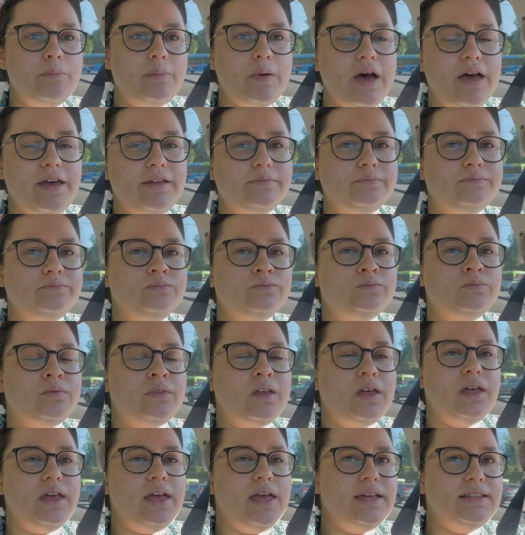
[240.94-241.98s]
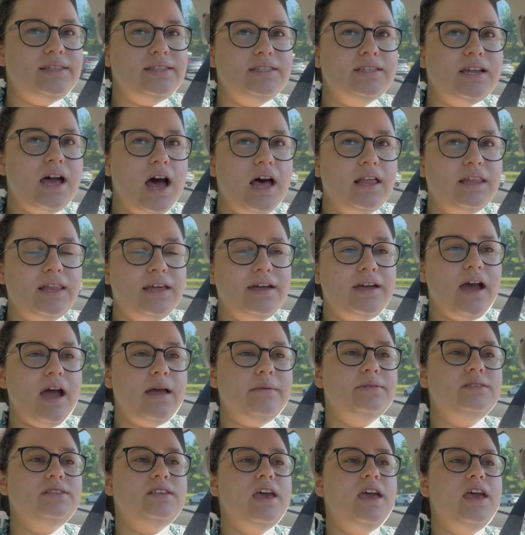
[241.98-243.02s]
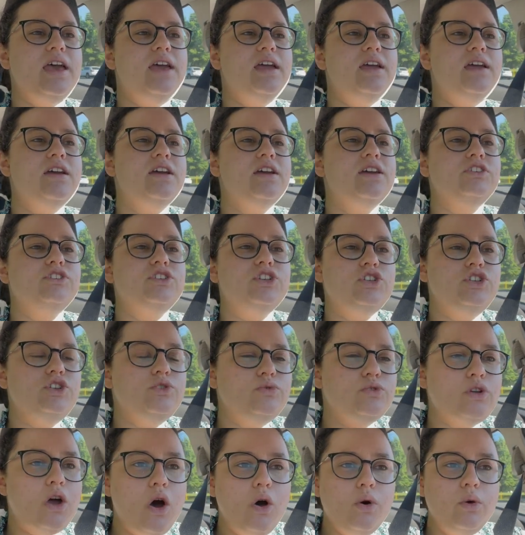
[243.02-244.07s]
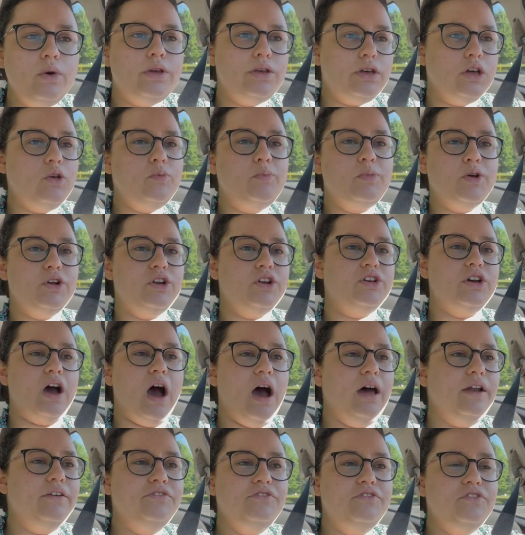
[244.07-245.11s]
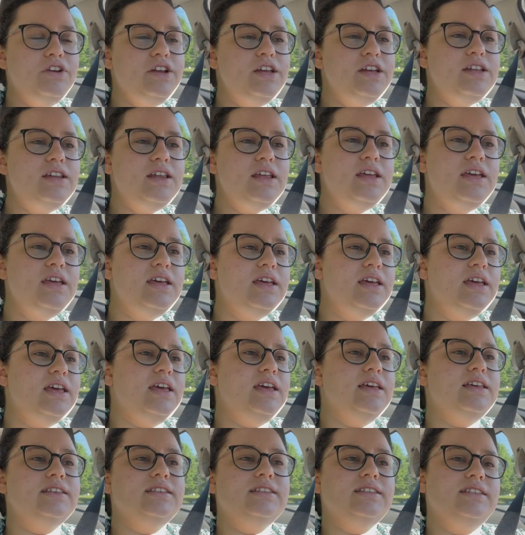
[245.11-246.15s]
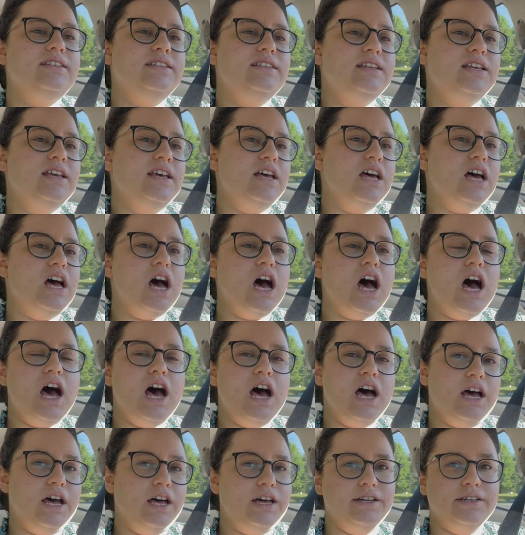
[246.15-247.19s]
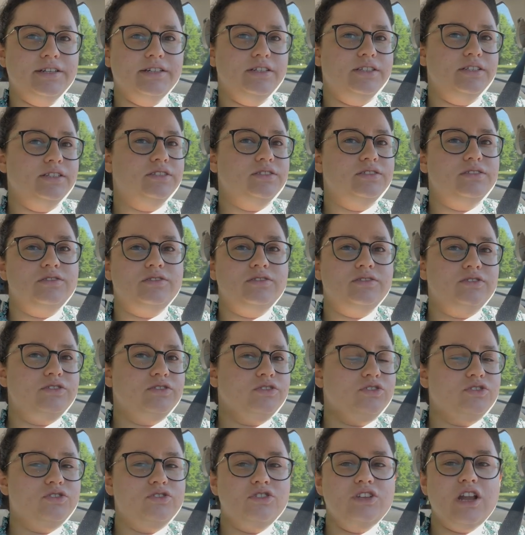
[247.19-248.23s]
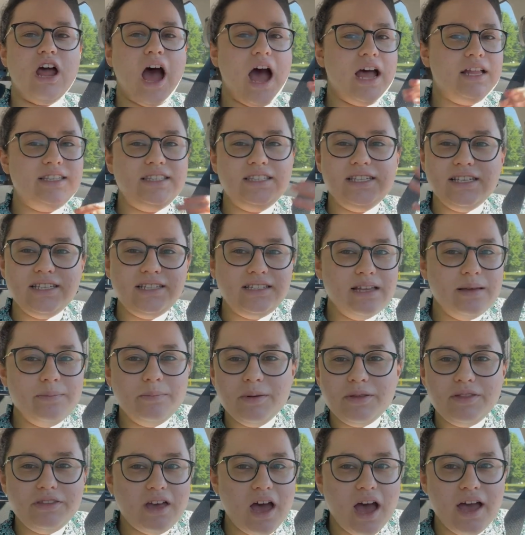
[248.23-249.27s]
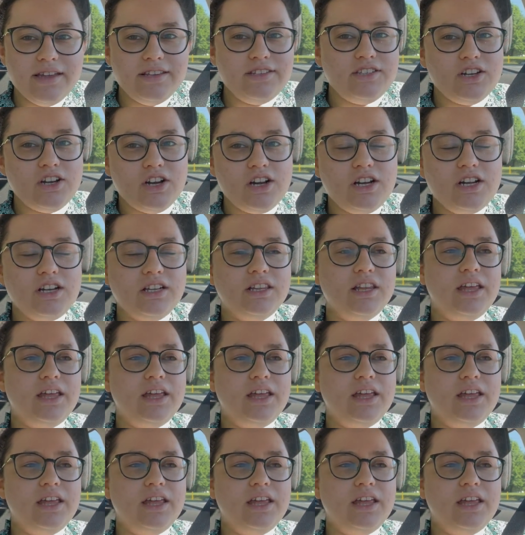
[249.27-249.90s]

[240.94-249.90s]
But it's not like I'm saying, did you know Gilbert Gottfried is a Nazi sympathizer?